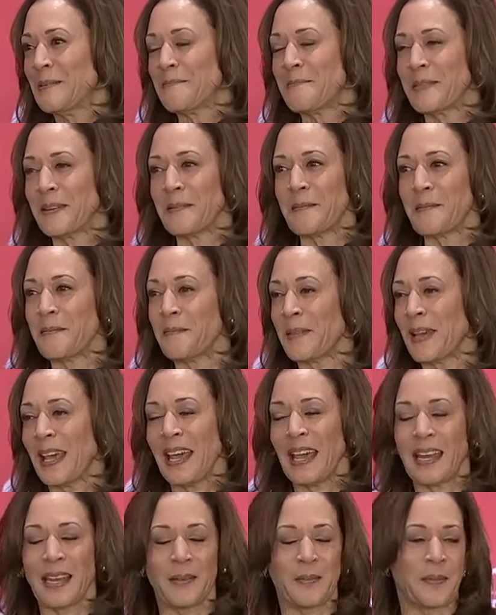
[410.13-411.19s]
But
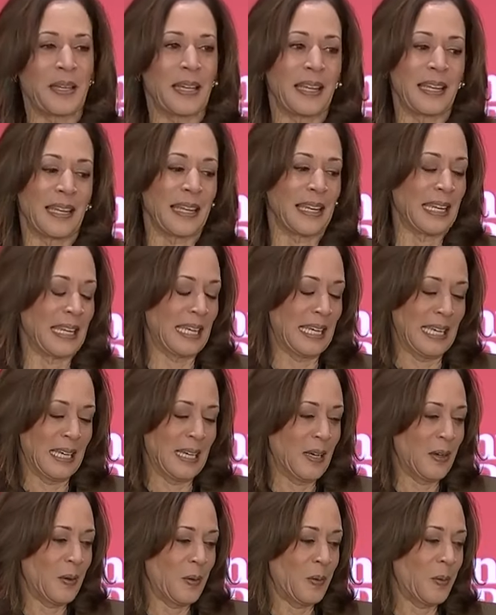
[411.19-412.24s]
man, I mean,
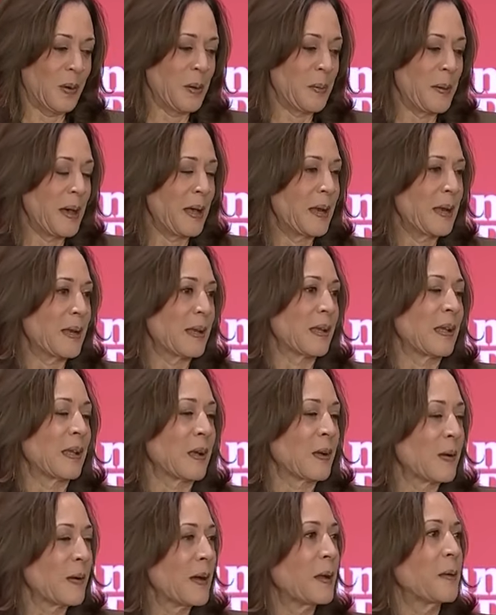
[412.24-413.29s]
what about an
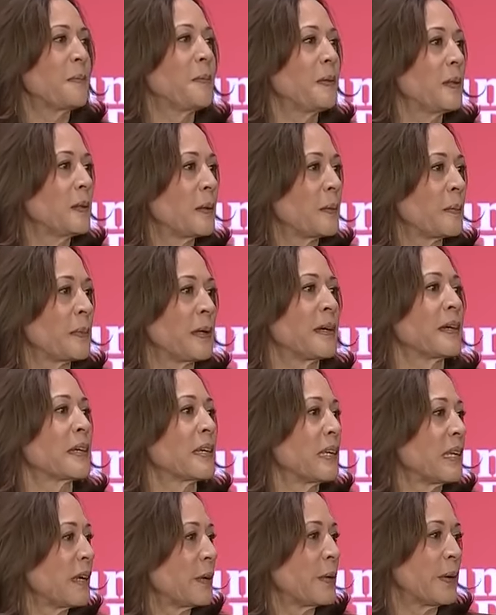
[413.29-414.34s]
incredible
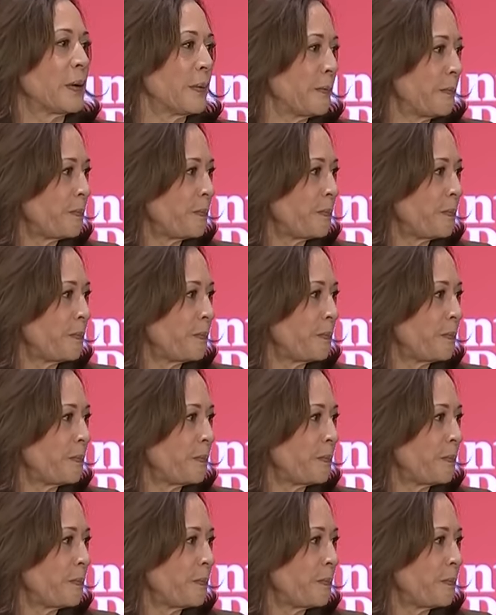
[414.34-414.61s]
American hero?